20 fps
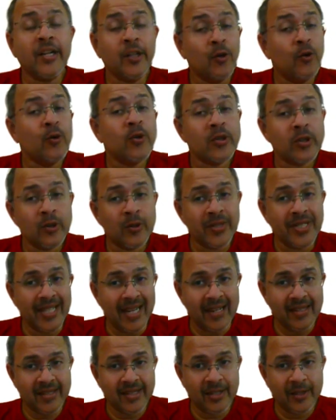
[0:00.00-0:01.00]
don't know
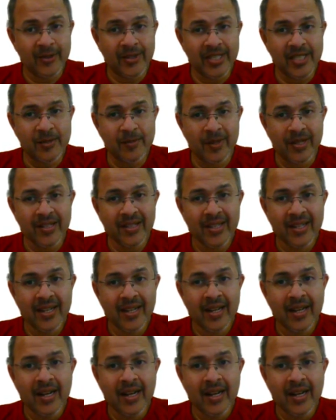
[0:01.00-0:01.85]
the answer to this one